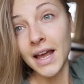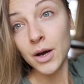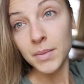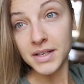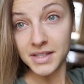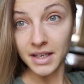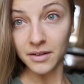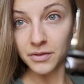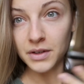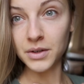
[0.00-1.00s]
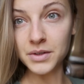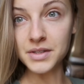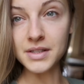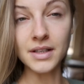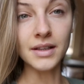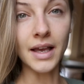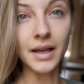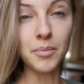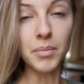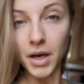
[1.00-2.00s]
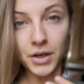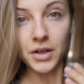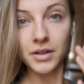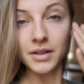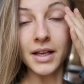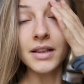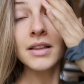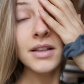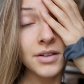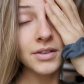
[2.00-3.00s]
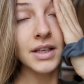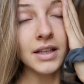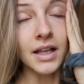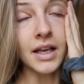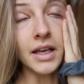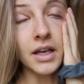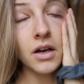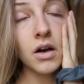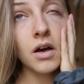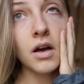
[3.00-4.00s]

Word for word: now my skin feels like butter. Like, literally, like,